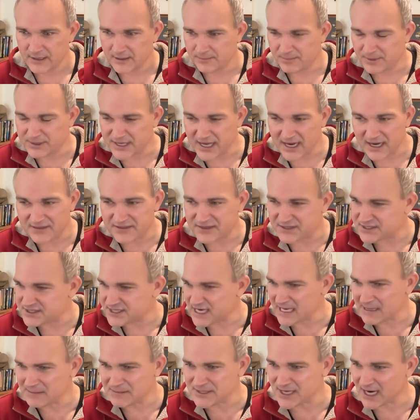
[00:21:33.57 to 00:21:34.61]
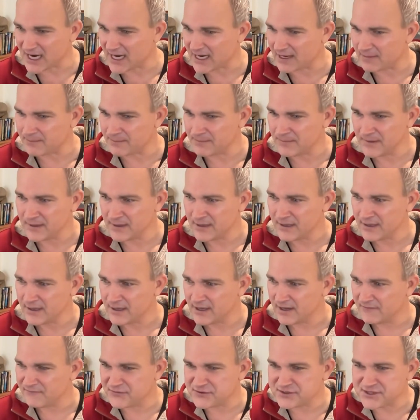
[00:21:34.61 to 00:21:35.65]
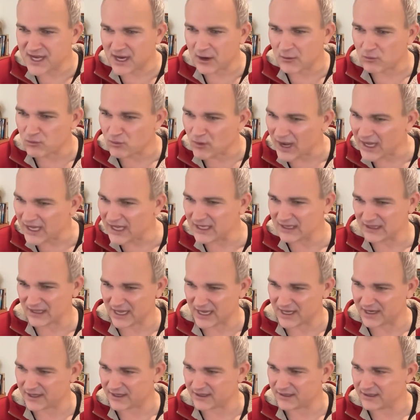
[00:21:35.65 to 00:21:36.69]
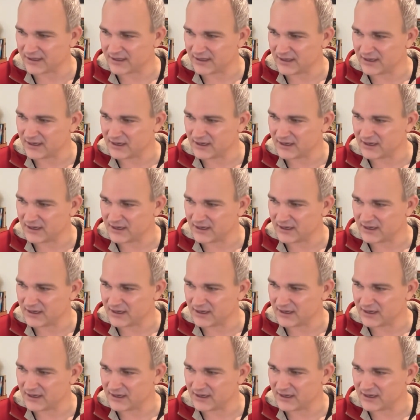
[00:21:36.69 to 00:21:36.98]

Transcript: But yet at the same time, if it's not regulated,